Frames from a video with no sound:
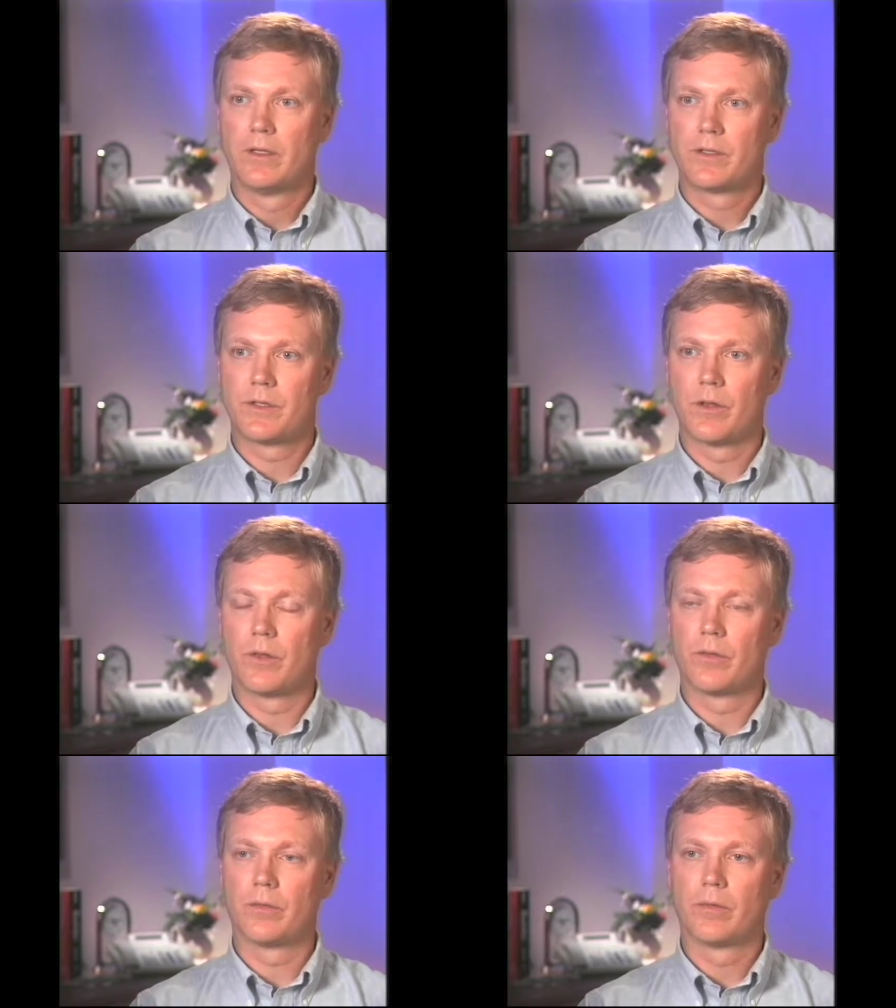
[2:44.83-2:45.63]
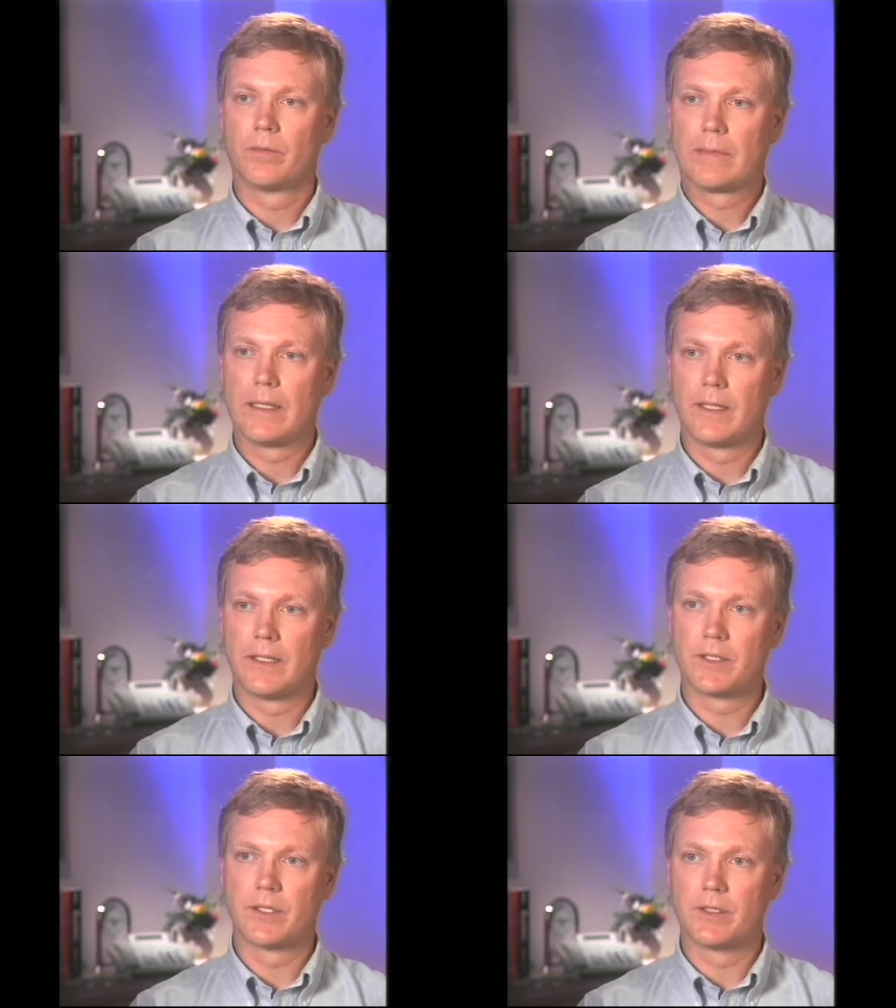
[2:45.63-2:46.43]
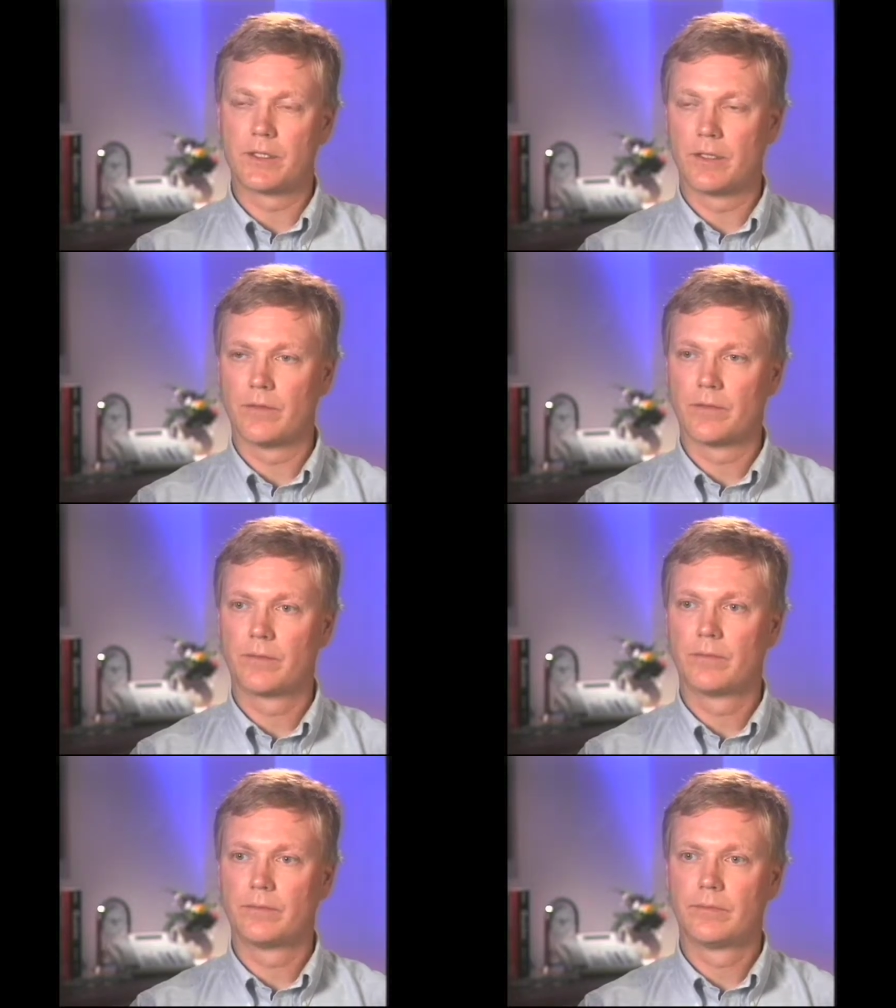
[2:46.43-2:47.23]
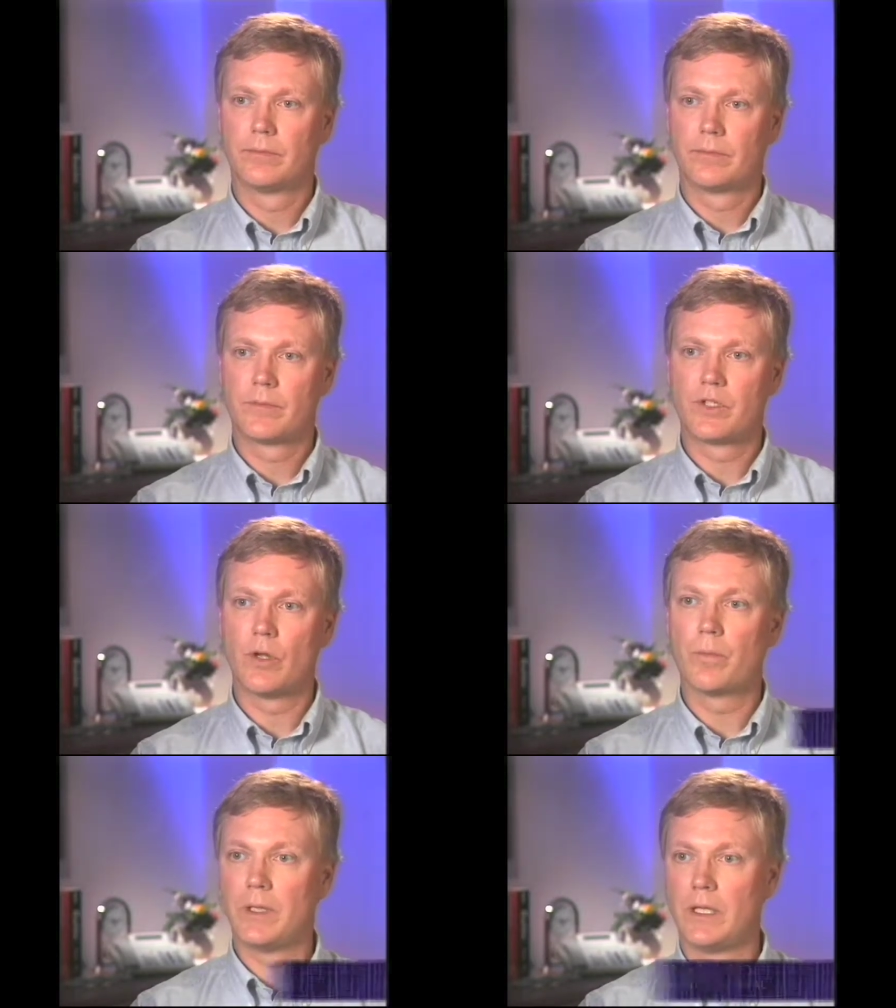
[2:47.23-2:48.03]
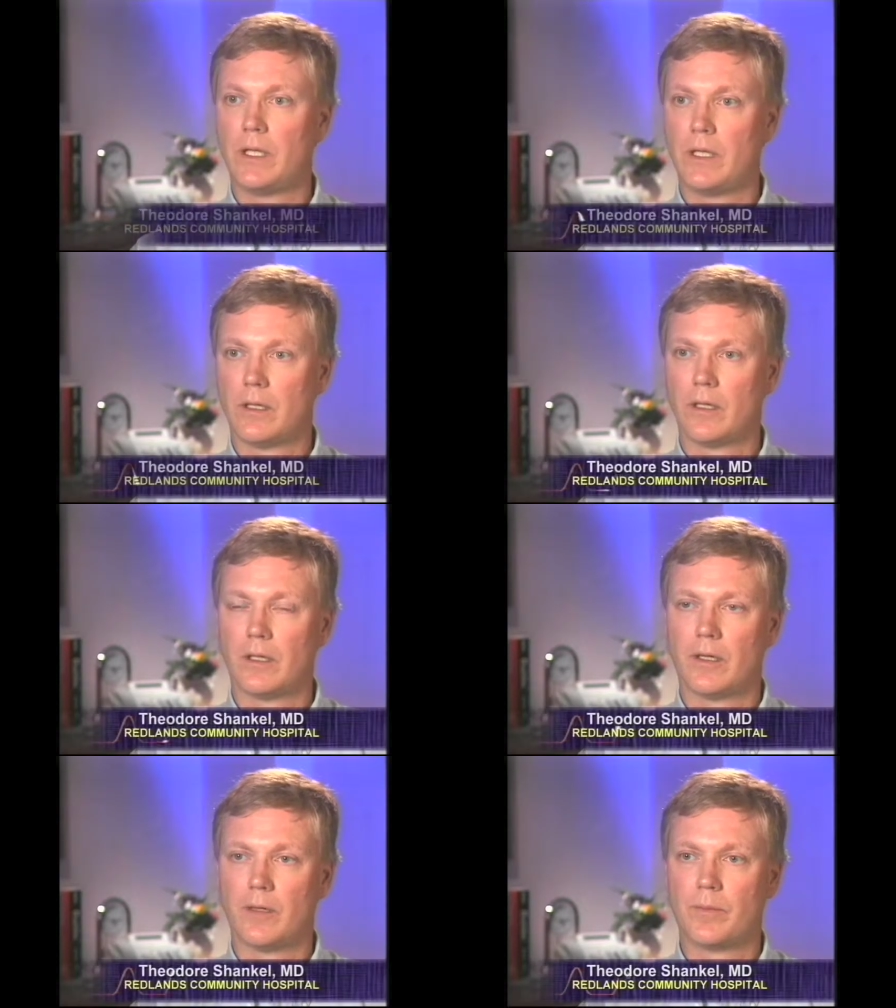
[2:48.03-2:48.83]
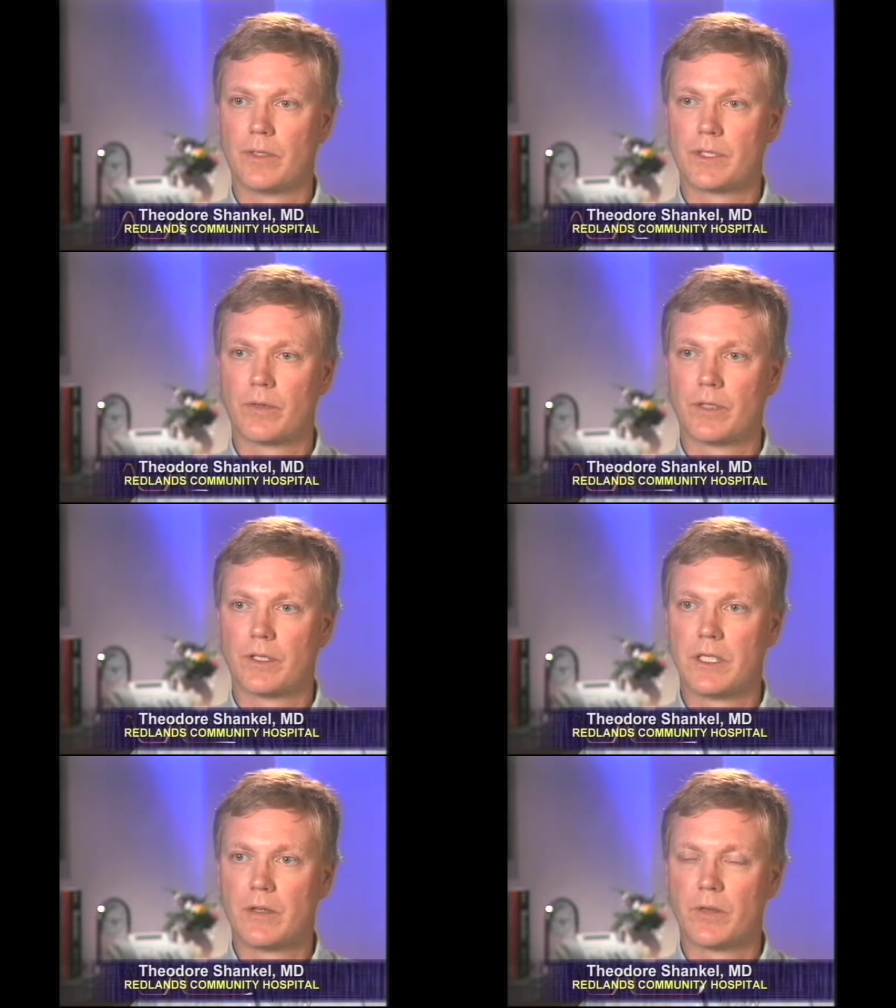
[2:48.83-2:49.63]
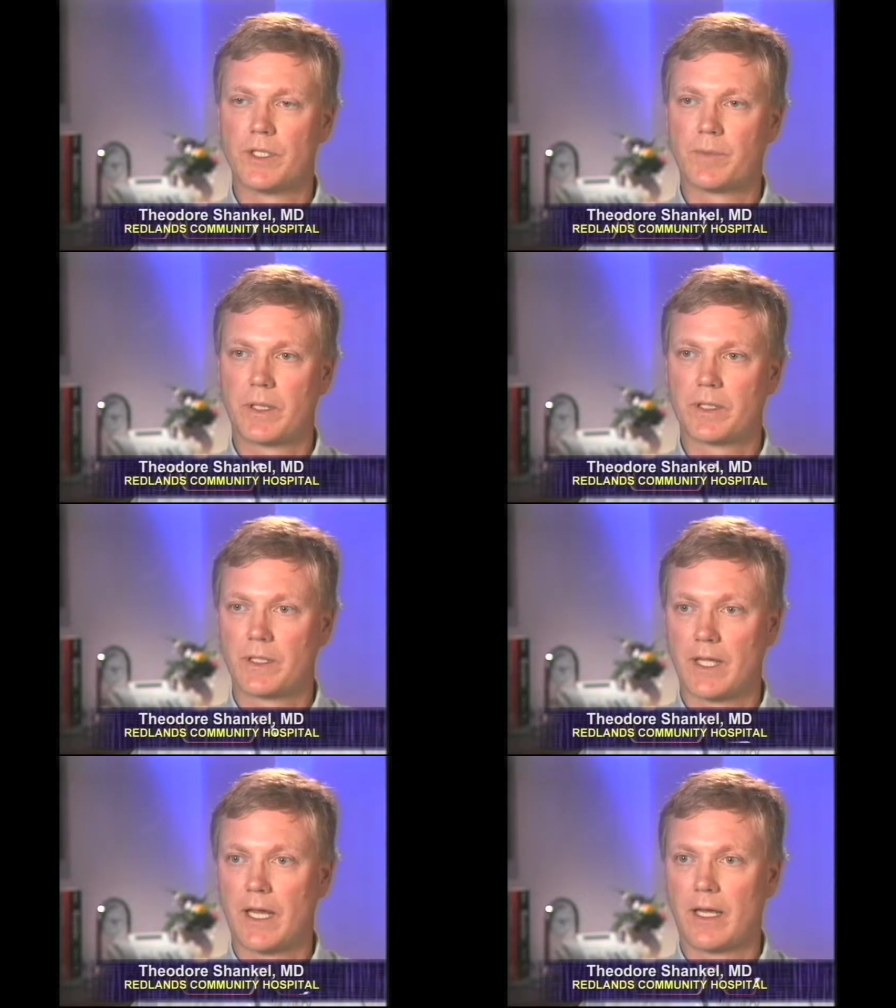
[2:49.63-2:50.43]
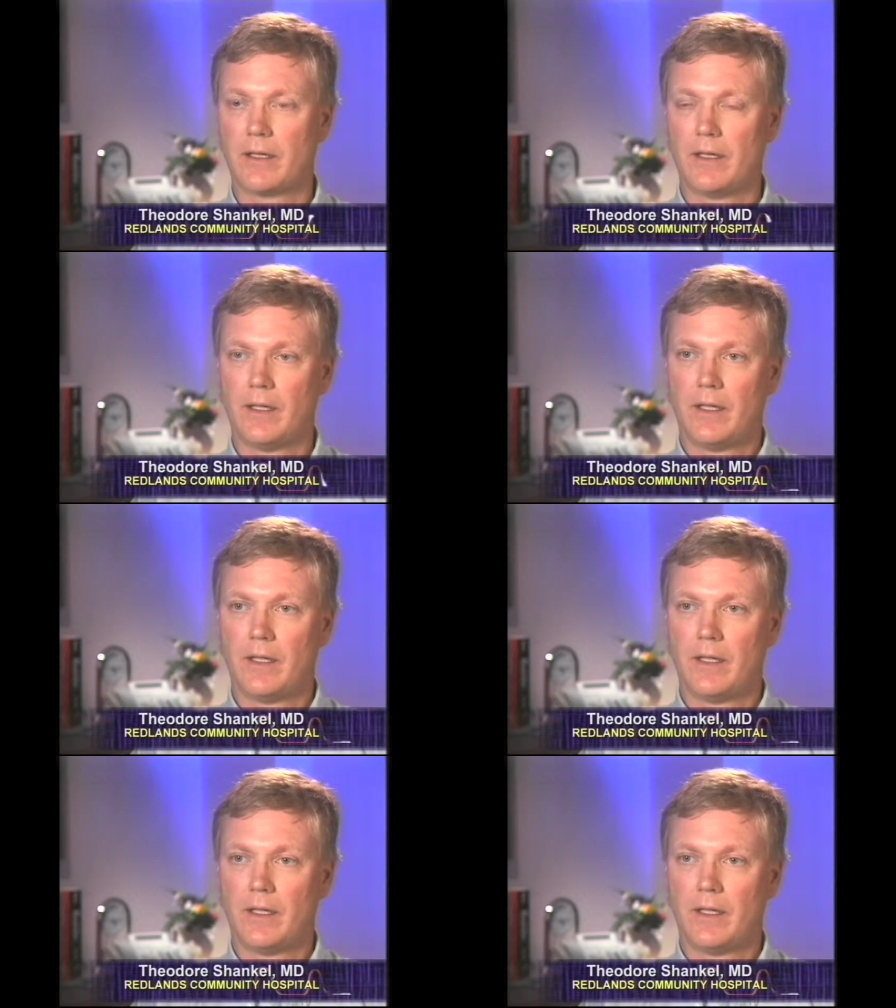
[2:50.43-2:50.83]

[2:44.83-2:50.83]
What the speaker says: So the incidence of COPD is going to decrease because of that.